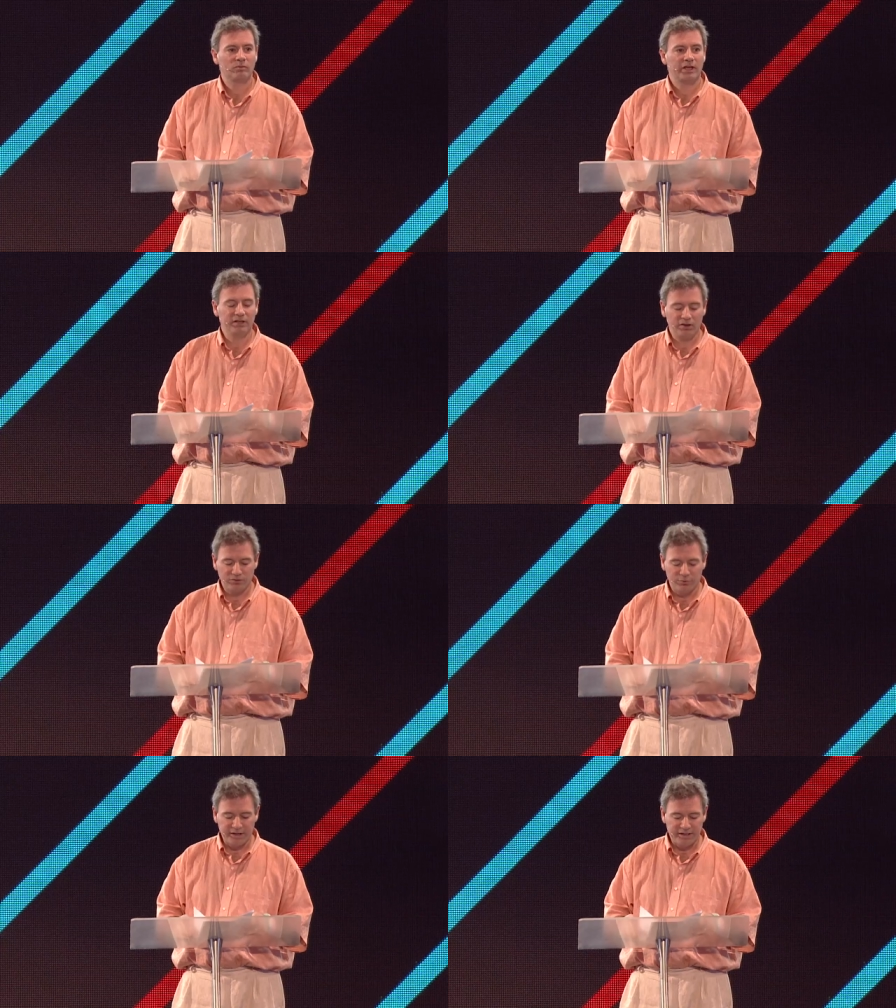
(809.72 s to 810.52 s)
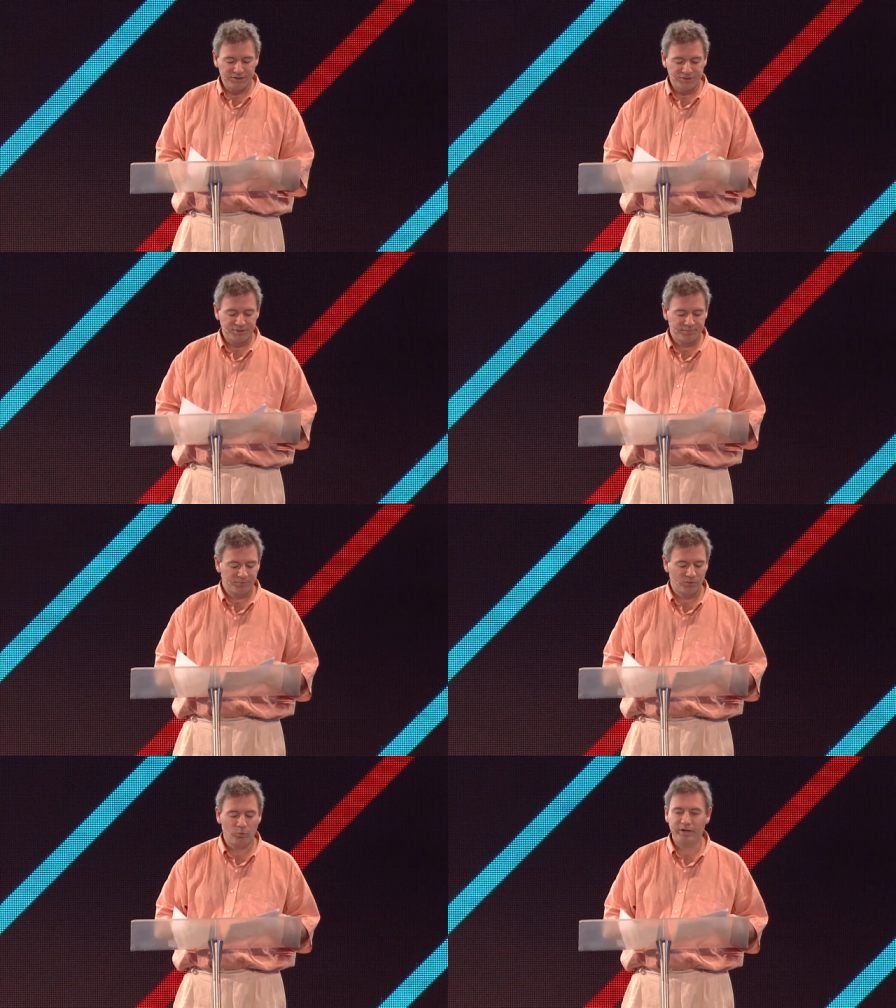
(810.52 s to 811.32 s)
In a lot of ways,
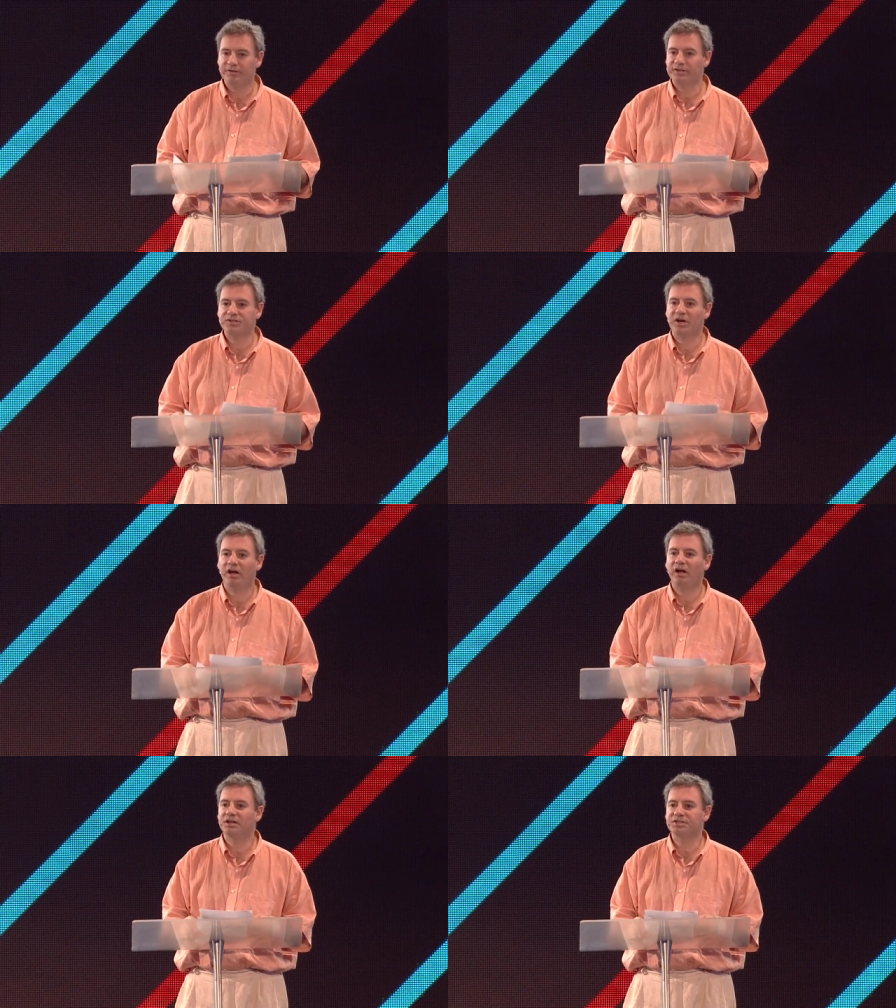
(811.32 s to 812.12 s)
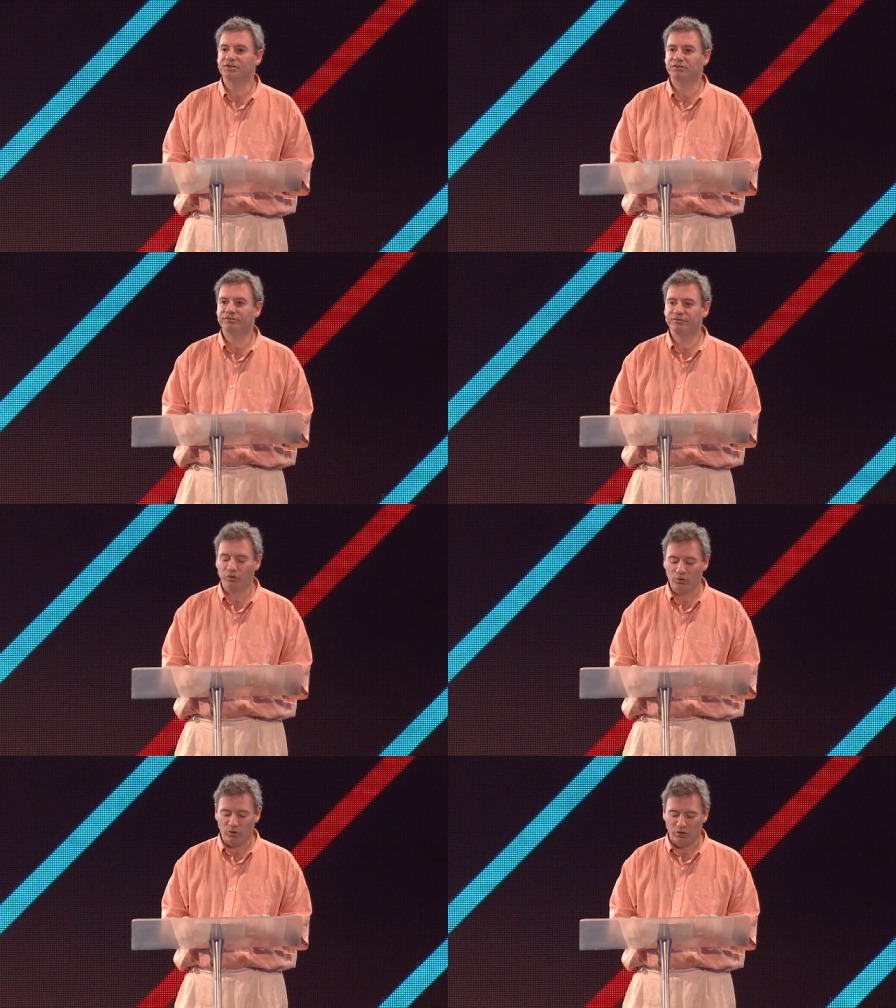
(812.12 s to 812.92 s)
with is harder than
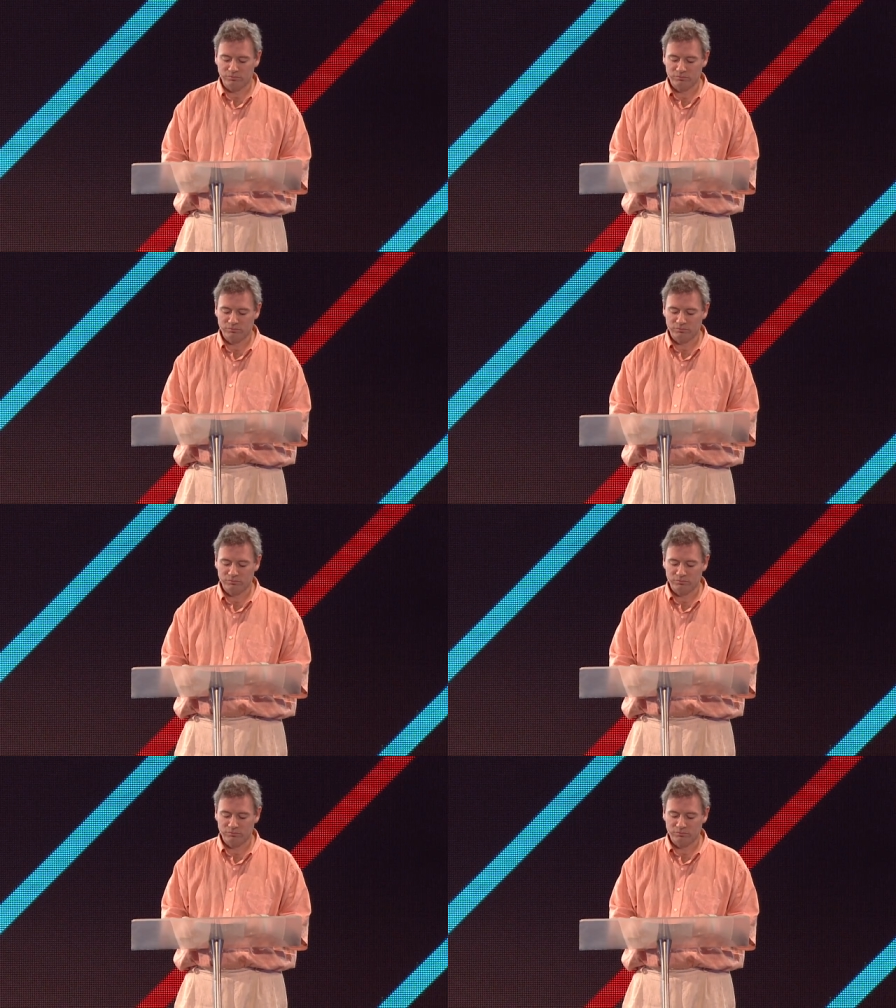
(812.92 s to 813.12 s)
for.